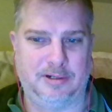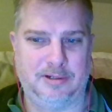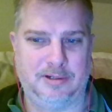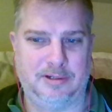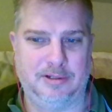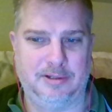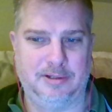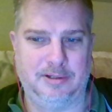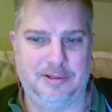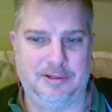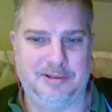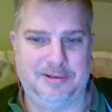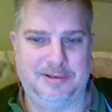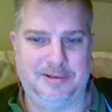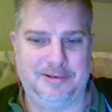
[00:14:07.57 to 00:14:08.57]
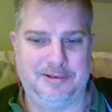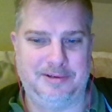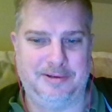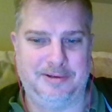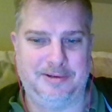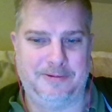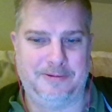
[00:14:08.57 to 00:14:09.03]

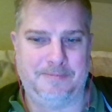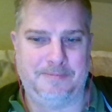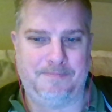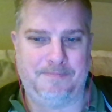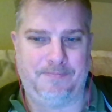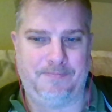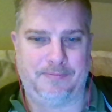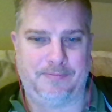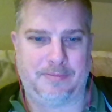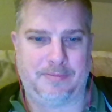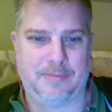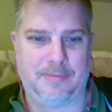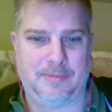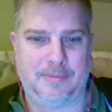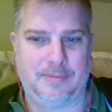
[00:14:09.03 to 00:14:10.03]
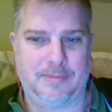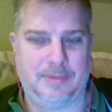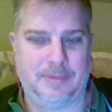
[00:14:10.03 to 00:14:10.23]
Nothing is said.